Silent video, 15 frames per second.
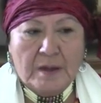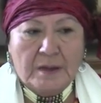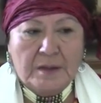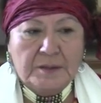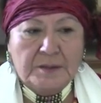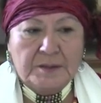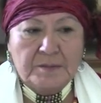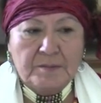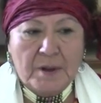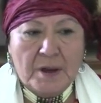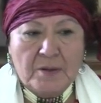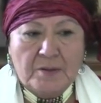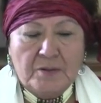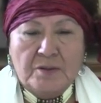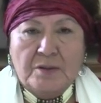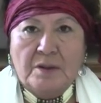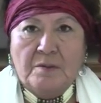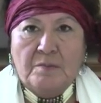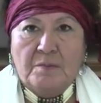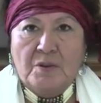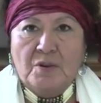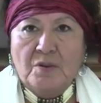is about
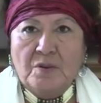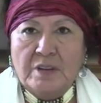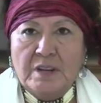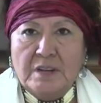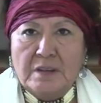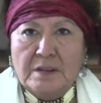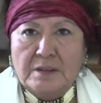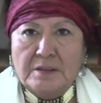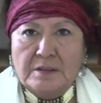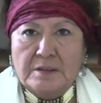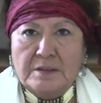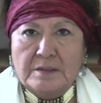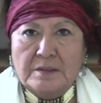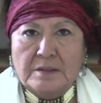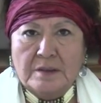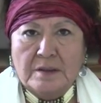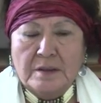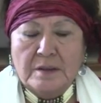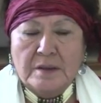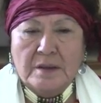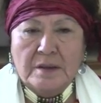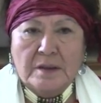brokenness.
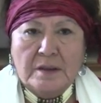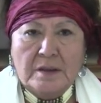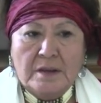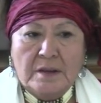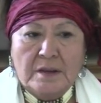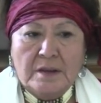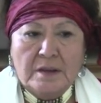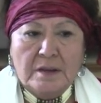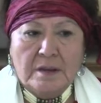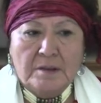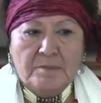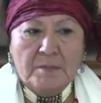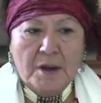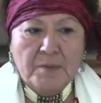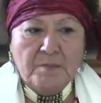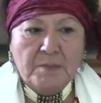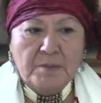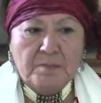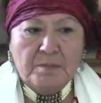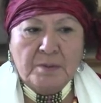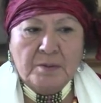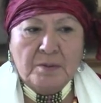And uh, my
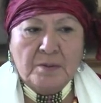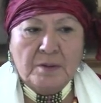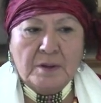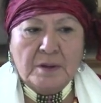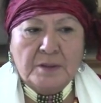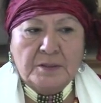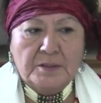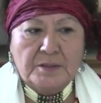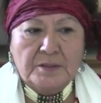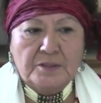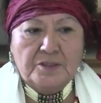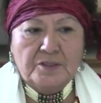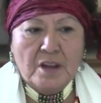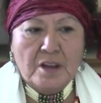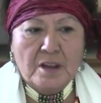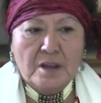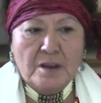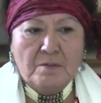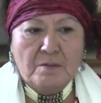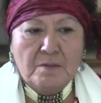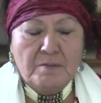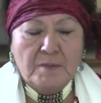people, as a
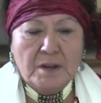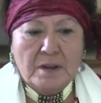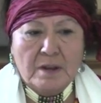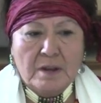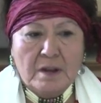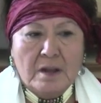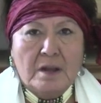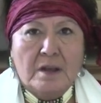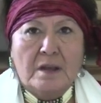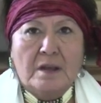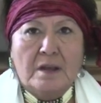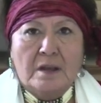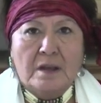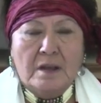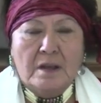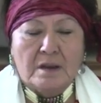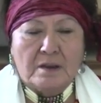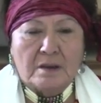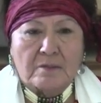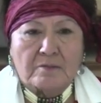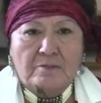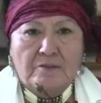Cheyenne woman, I
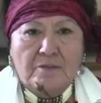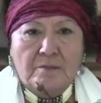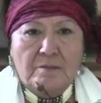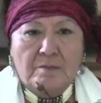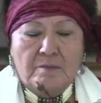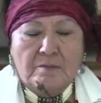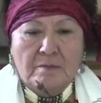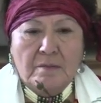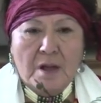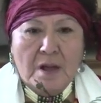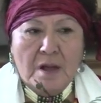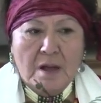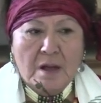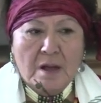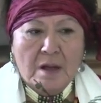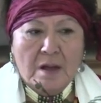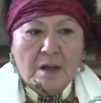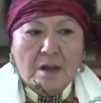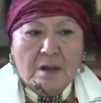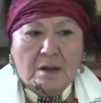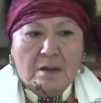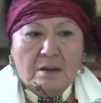come from
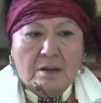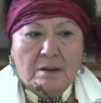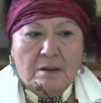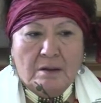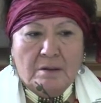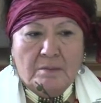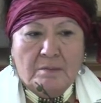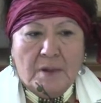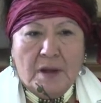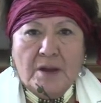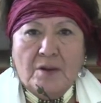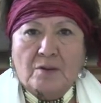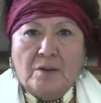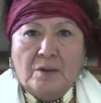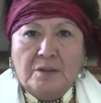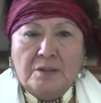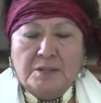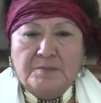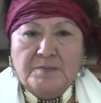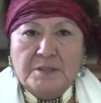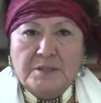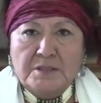uh, my own
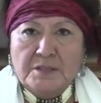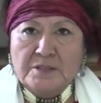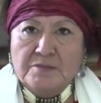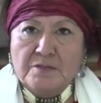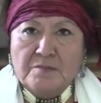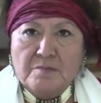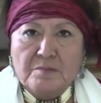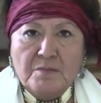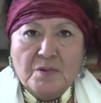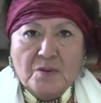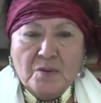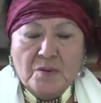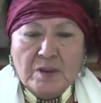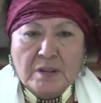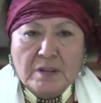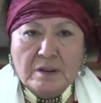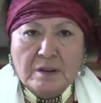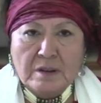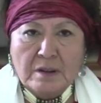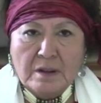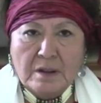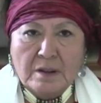experience from broken
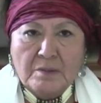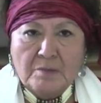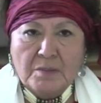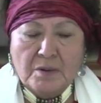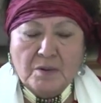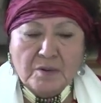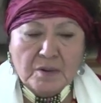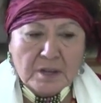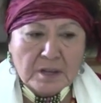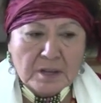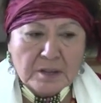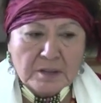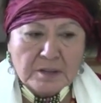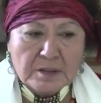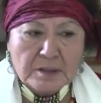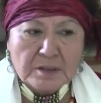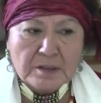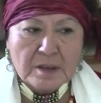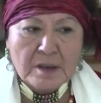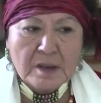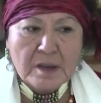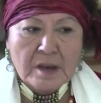brokenness.
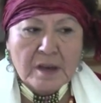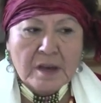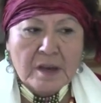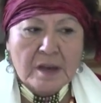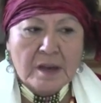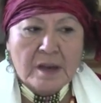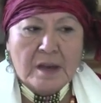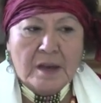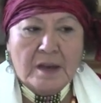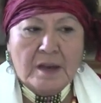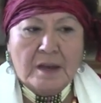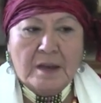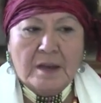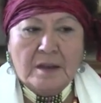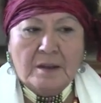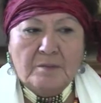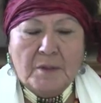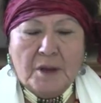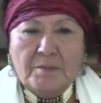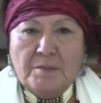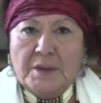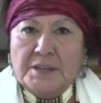And my
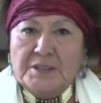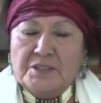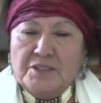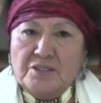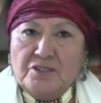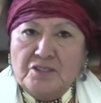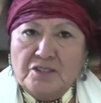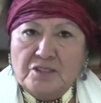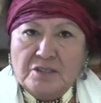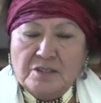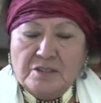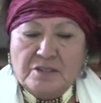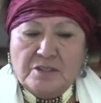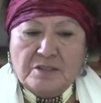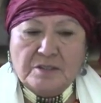message is